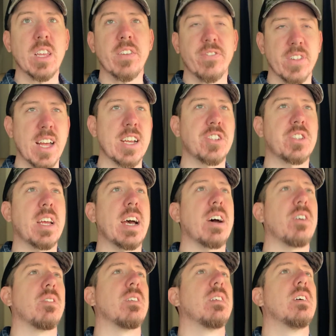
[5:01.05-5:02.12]
fleshed
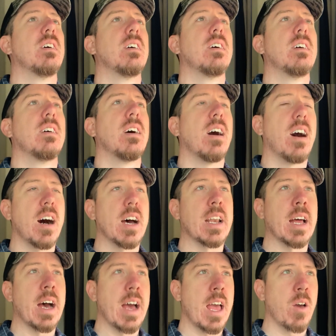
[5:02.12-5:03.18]
out
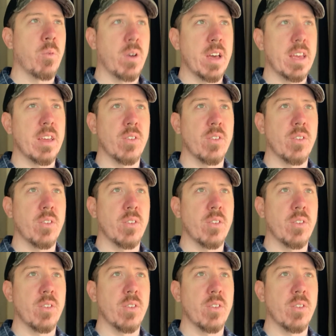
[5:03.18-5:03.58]
on highway